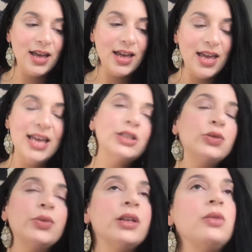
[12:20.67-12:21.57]

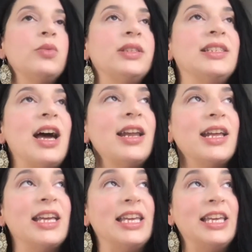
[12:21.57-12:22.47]
Israel was not
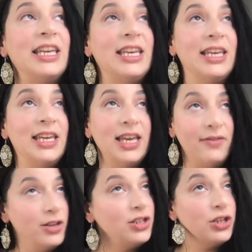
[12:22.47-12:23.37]

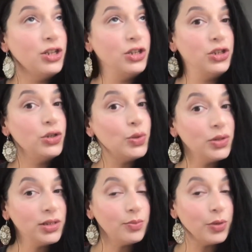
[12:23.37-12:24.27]
given to the Jews.